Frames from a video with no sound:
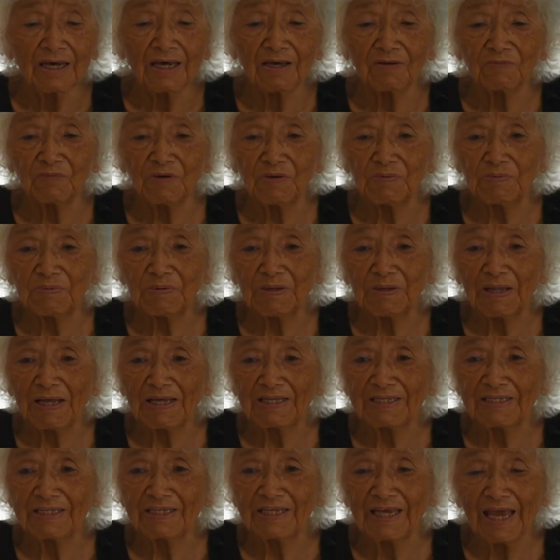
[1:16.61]
And we
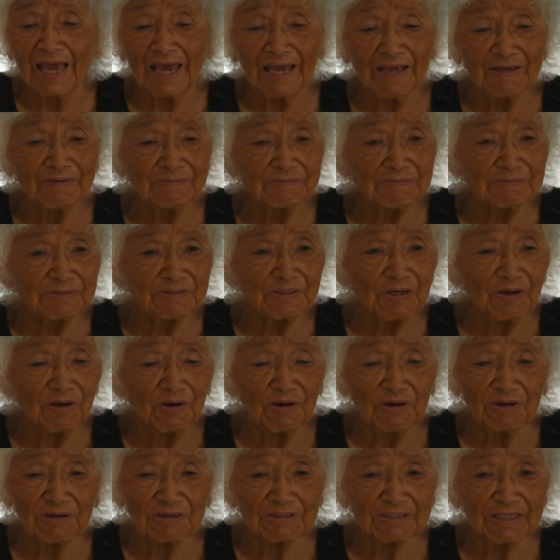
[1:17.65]
played games
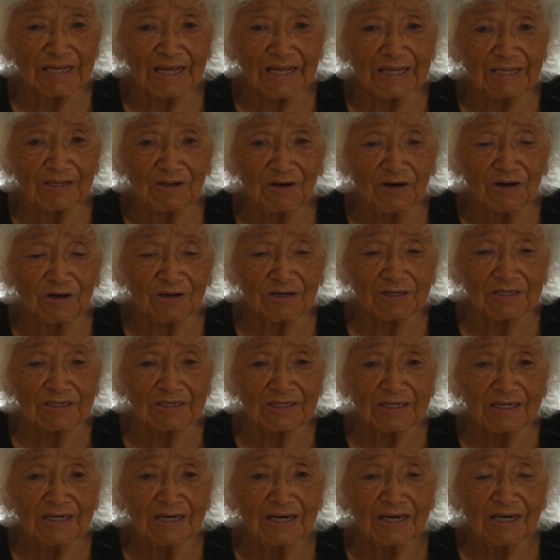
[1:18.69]
all day
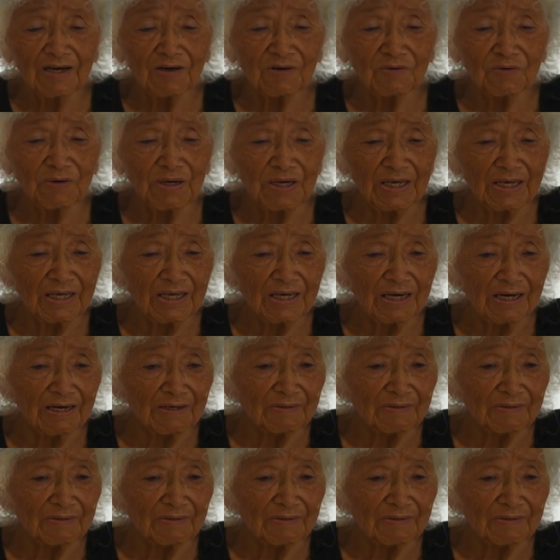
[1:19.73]
long. We